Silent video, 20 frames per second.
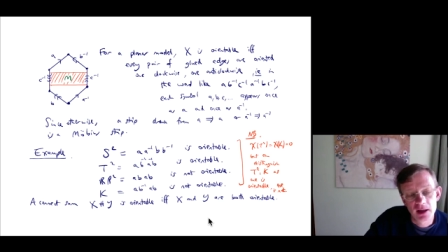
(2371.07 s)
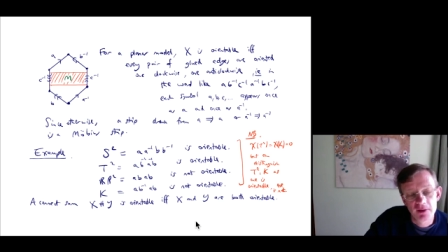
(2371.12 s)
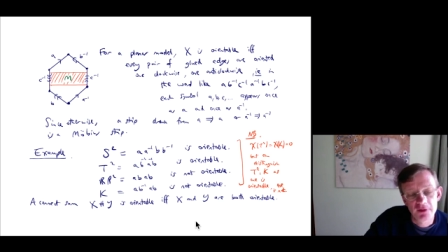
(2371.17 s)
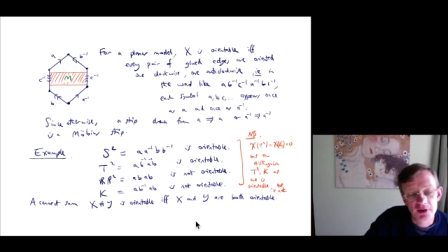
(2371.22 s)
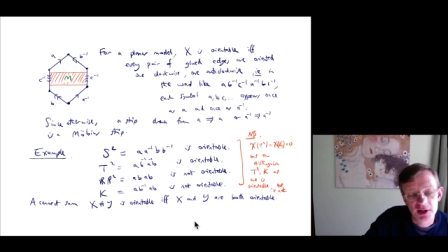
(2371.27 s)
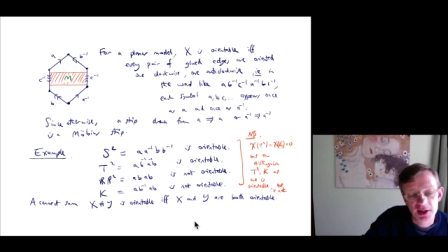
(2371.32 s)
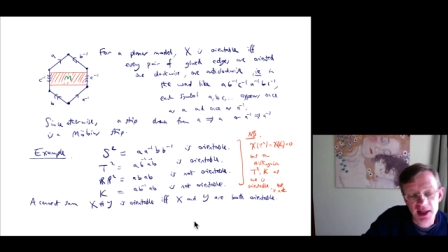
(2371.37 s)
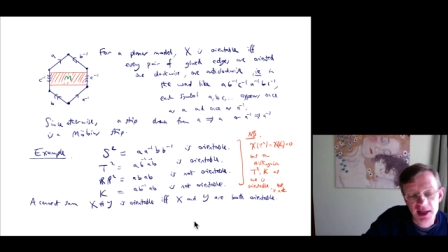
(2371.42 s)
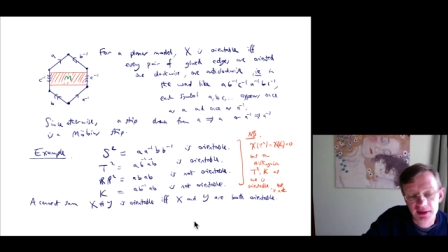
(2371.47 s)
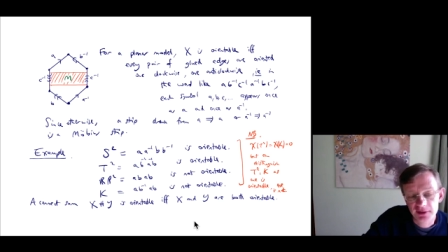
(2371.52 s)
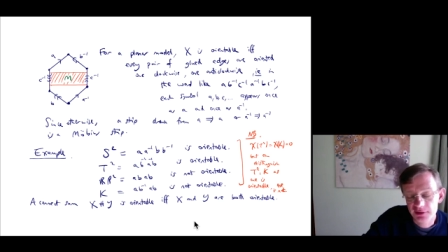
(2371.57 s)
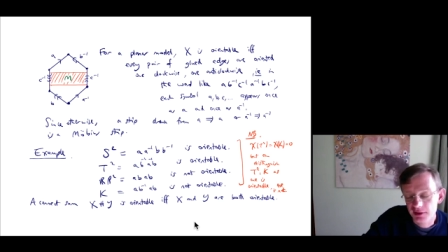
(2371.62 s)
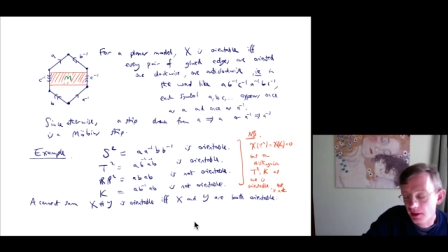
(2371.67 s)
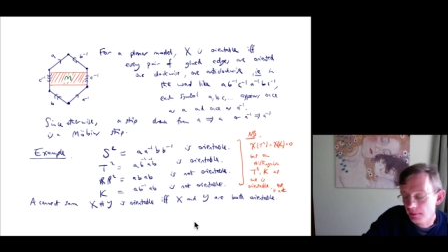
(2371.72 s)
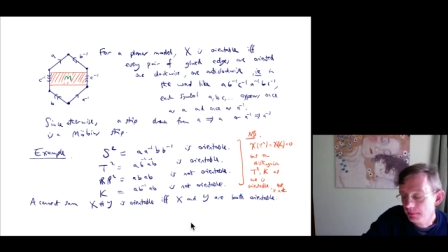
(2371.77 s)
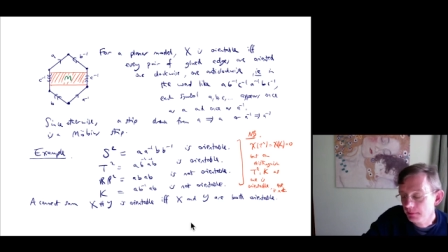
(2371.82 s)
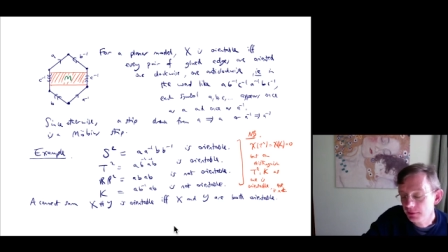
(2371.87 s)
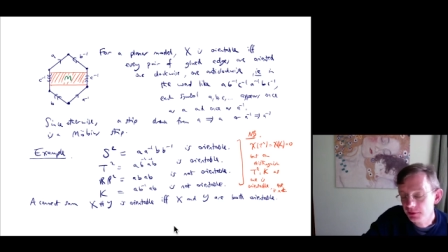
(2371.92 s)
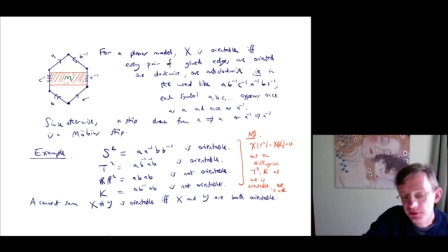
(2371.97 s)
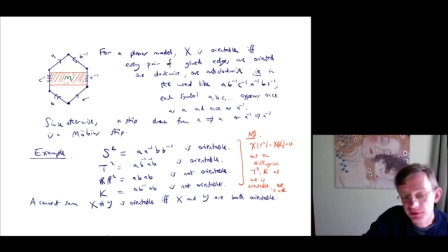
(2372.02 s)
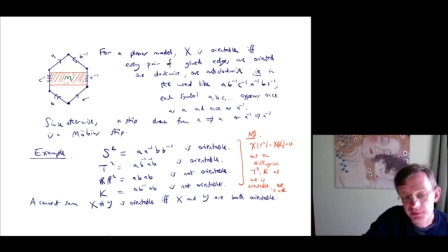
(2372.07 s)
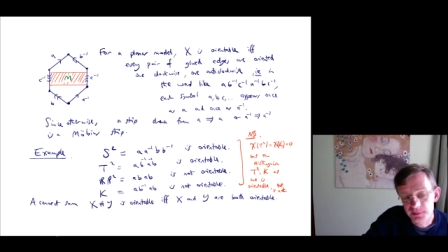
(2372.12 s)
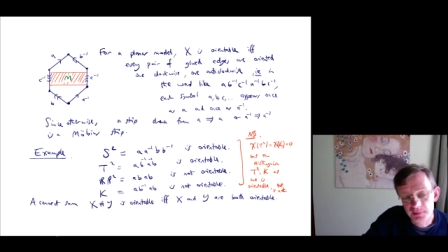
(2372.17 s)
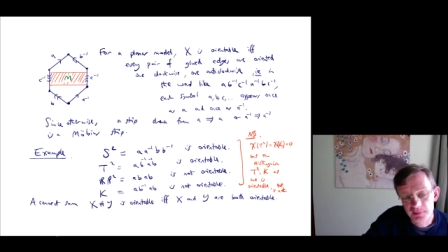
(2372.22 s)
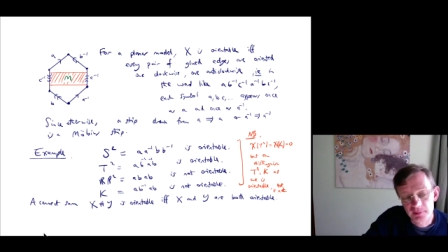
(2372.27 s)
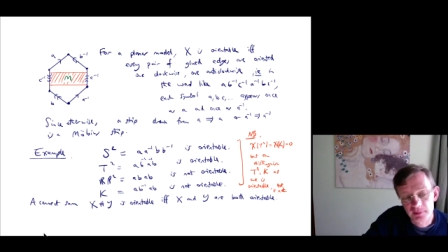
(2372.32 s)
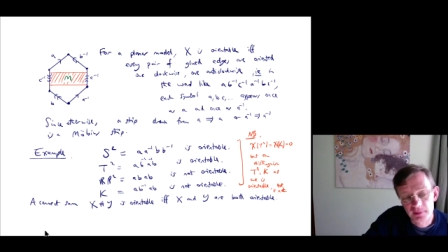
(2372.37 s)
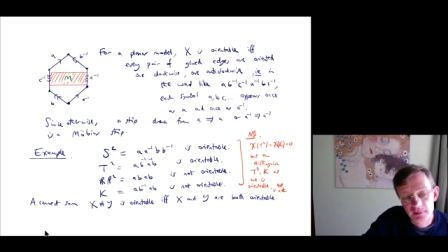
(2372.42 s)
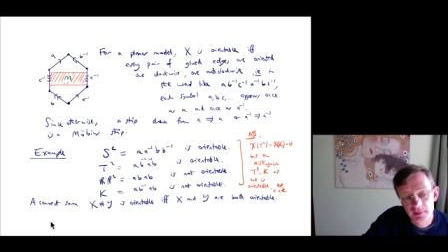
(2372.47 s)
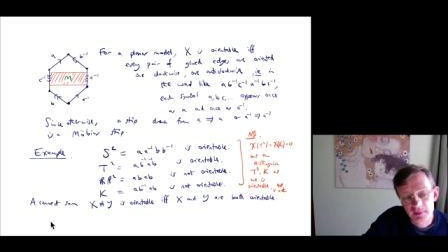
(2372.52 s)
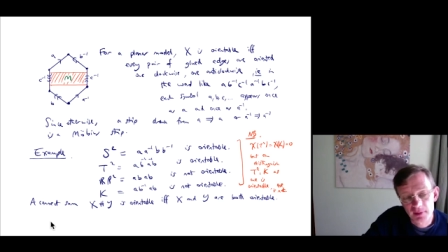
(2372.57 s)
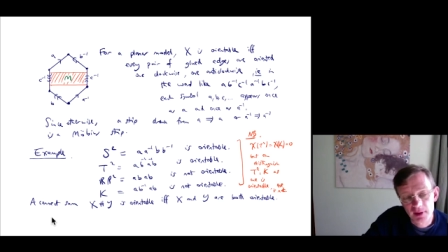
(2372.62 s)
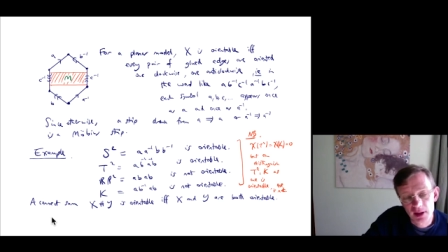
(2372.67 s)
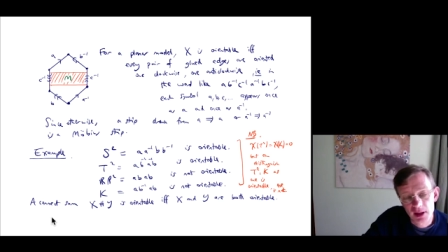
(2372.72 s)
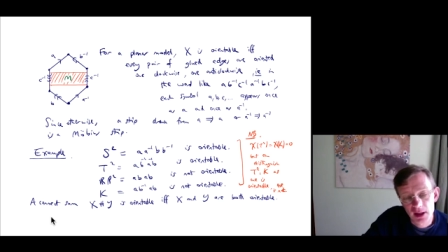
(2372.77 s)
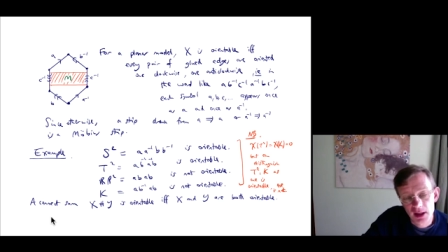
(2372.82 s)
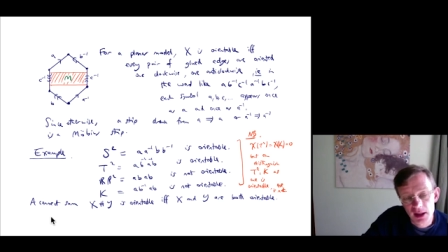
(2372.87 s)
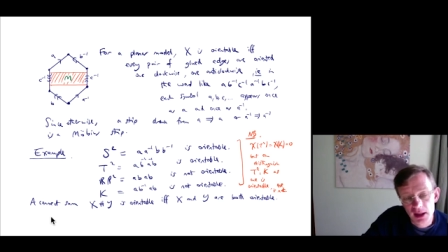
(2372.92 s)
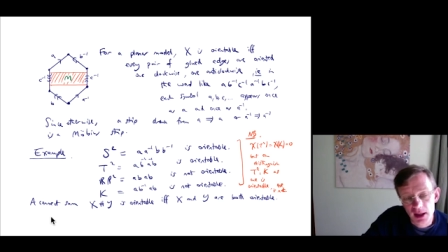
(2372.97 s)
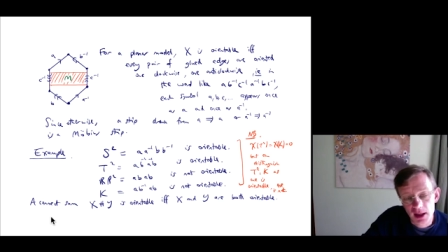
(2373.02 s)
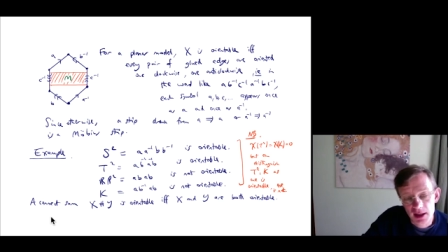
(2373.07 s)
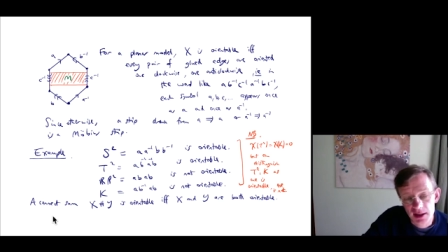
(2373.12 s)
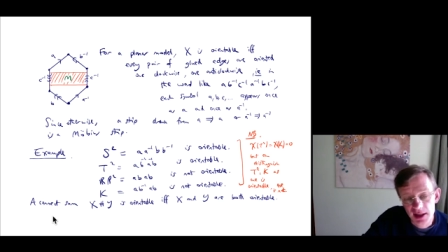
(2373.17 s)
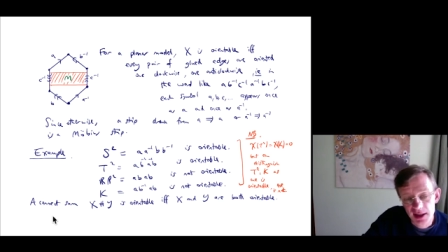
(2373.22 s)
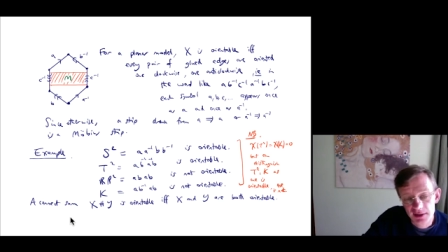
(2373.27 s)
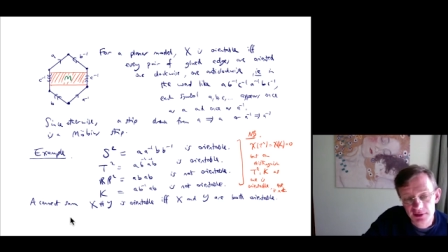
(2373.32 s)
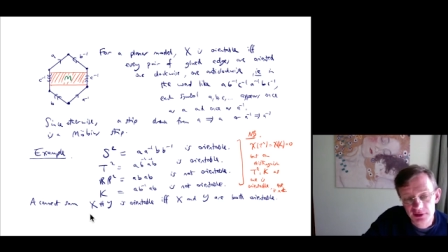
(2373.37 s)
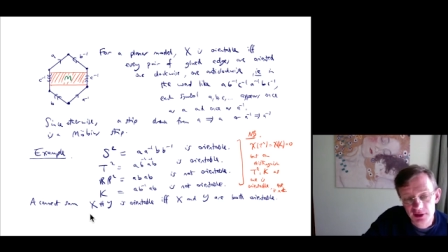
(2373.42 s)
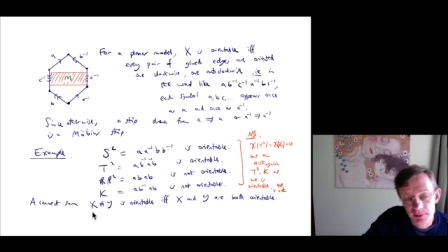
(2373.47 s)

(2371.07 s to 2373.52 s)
For connect sums, a connect